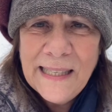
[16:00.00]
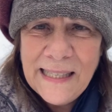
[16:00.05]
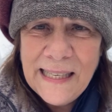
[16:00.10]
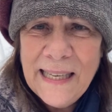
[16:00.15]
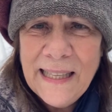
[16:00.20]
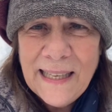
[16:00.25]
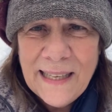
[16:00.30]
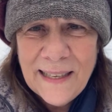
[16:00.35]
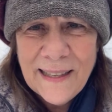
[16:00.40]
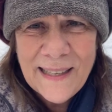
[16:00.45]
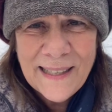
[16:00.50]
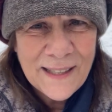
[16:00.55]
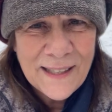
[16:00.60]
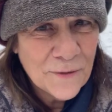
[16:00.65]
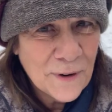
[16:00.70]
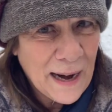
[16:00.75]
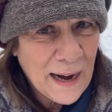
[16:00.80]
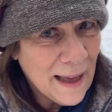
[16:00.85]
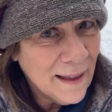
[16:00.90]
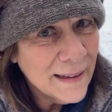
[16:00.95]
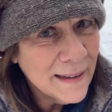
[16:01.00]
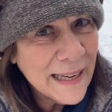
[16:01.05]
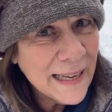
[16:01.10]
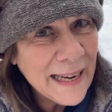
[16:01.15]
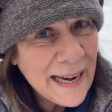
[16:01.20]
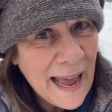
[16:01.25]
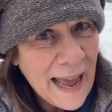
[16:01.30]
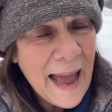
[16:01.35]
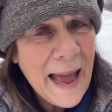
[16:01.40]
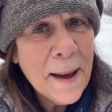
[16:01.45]
see that this reality
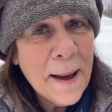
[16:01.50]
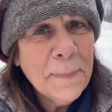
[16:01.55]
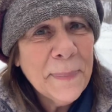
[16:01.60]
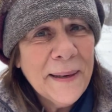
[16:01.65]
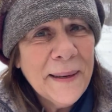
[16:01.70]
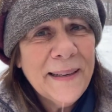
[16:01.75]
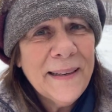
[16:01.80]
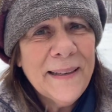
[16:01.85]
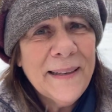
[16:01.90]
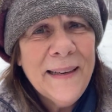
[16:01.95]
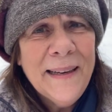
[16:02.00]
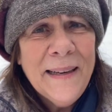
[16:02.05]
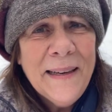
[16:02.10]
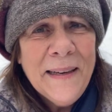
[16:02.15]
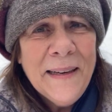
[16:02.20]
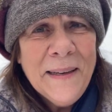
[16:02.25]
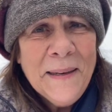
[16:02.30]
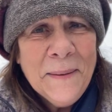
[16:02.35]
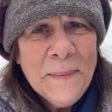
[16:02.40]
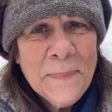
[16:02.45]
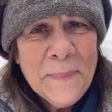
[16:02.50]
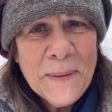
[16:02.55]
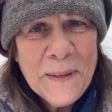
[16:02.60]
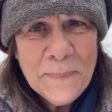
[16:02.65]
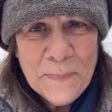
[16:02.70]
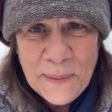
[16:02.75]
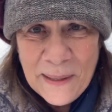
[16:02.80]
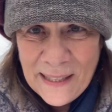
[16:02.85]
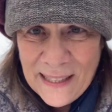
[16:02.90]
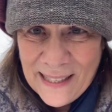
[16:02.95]
can happen,
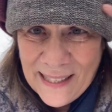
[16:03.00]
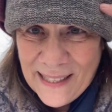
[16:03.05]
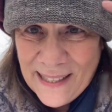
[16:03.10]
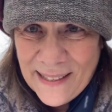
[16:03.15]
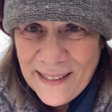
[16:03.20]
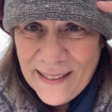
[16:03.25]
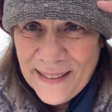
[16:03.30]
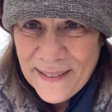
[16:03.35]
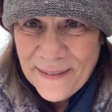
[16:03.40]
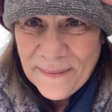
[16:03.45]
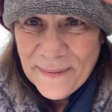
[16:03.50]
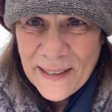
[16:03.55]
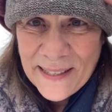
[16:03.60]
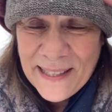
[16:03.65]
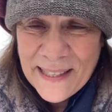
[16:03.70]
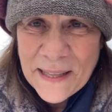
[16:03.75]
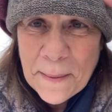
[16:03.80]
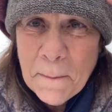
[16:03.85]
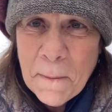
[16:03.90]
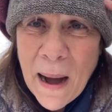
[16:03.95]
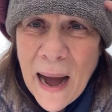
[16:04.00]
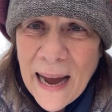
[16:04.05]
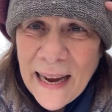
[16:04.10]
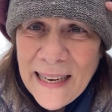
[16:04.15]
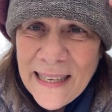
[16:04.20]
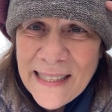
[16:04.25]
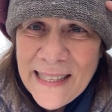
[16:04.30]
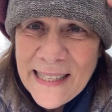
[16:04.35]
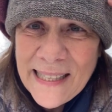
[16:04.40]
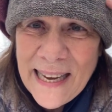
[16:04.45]
but, but it's, it's the
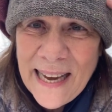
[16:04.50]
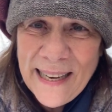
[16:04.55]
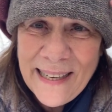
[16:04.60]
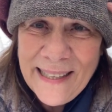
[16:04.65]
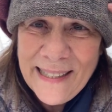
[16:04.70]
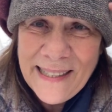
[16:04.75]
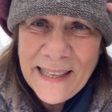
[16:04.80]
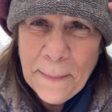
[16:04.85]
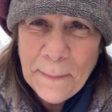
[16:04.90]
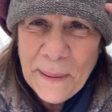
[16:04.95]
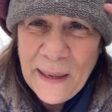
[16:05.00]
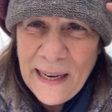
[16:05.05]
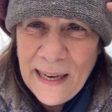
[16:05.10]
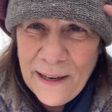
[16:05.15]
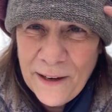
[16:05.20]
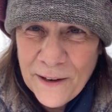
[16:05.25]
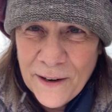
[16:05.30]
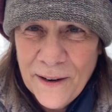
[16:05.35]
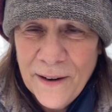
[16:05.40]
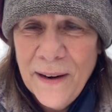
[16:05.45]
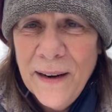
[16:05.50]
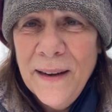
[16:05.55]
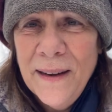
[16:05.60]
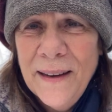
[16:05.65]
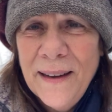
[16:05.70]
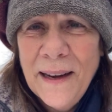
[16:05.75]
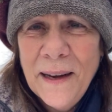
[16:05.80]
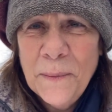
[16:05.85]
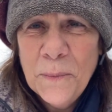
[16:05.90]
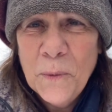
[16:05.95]
mindset. It's up here
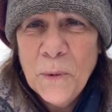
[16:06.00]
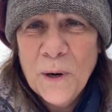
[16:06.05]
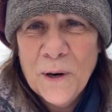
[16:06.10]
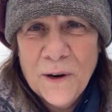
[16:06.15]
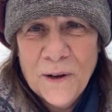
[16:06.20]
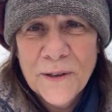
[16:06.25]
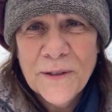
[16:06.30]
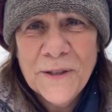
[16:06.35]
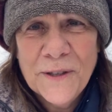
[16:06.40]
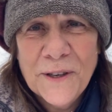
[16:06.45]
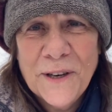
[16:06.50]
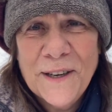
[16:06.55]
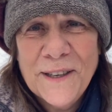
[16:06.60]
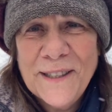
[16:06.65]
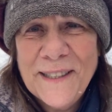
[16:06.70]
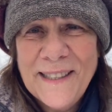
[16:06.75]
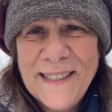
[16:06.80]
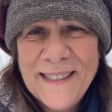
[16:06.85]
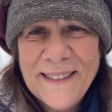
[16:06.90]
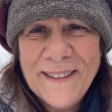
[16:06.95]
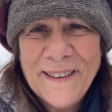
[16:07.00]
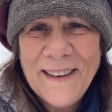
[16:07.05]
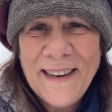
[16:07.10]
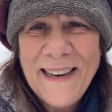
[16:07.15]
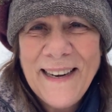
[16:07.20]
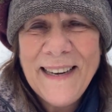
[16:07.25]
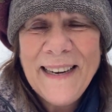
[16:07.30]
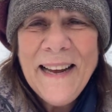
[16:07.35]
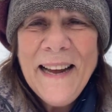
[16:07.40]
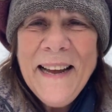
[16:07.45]
um, where it all starts. All
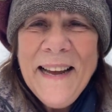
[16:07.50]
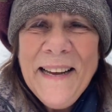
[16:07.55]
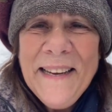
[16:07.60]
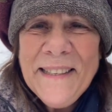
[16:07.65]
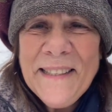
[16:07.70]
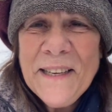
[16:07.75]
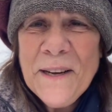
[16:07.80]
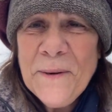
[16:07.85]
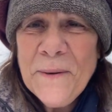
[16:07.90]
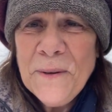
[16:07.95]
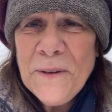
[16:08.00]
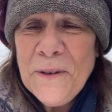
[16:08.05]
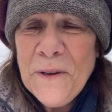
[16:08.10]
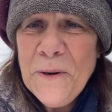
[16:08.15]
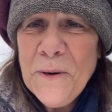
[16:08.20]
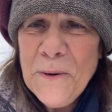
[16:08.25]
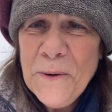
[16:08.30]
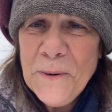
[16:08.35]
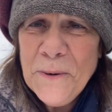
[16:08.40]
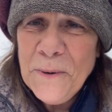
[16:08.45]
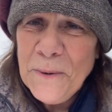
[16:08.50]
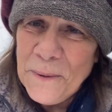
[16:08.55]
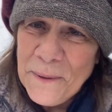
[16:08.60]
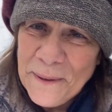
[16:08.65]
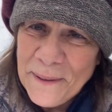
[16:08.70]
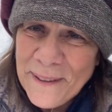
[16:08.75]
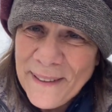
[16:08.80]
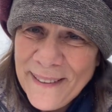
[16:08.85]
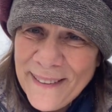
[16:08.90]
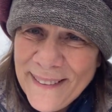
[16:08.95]
right. So you
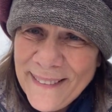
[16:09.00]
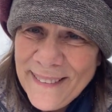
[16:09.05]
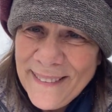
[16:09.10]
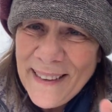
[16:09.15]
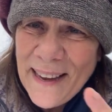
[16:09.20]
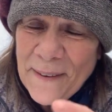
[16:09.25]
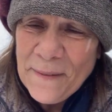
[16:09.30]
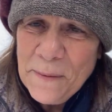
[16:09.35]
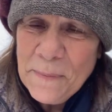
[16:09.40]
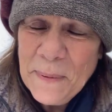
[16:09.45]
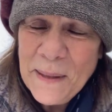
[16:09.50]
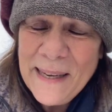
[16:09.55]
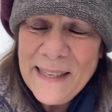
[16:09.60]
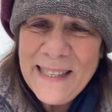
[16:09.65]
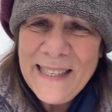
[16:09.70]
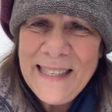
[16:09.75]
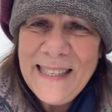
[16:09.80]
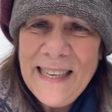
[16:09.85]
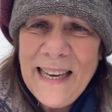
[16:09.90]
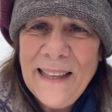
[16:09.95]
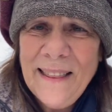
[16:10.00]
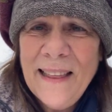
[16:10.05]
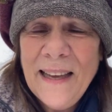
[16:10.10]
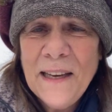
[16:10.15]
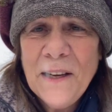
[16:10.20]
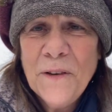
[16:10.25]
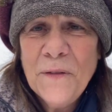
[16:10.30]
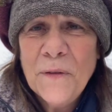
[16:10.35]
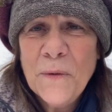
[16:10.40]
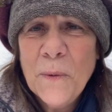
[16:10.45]
have a blessed day.
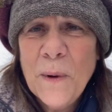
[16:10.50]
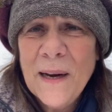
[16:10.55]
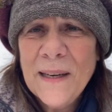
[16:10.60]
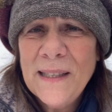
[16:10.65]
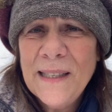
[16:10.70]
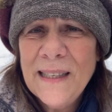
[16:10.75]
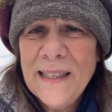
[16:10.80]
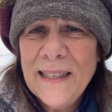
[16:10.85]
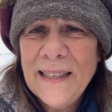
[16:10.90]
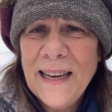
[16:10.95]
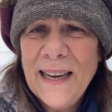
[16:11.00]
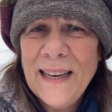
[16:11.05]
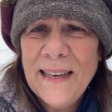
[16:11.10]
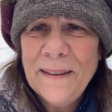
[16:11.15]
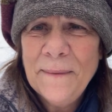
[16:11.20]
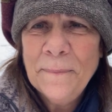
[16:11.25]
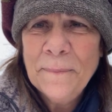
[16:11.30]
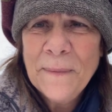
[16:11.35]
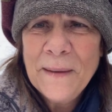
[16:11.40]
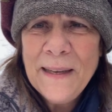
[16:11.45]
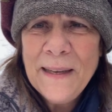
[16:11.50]
Thank you for watching and